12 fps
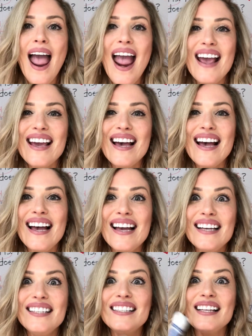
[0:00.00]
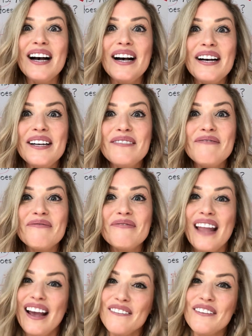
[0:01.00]
And
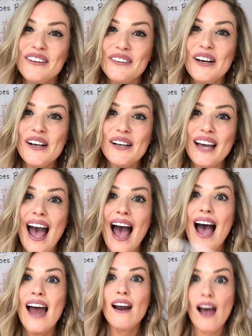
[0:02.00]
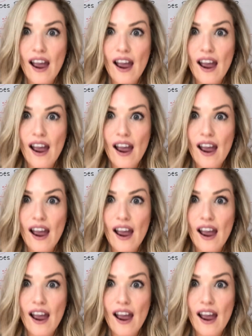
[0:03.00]
if you look at